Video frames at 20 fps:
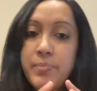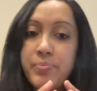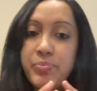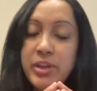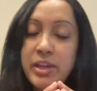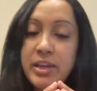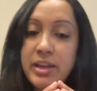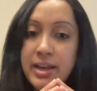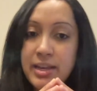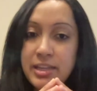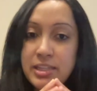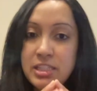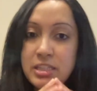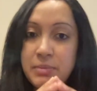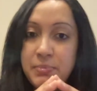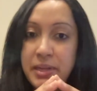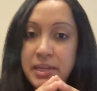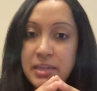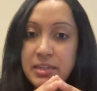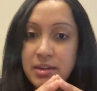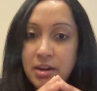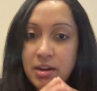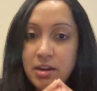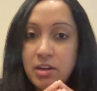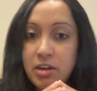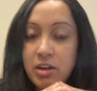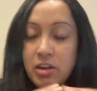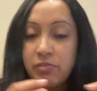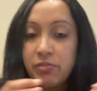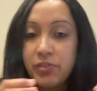it has to be
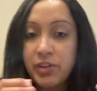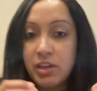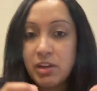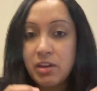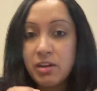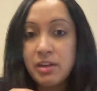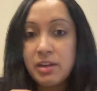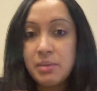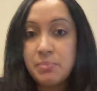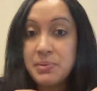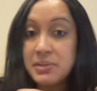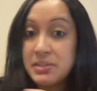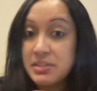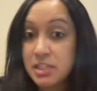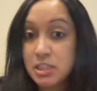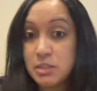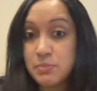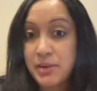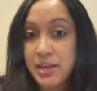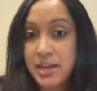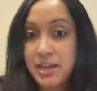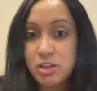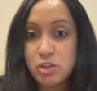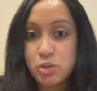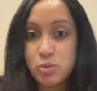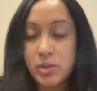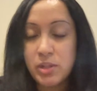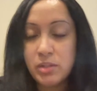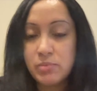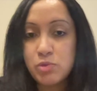done via a business plan
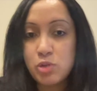as well.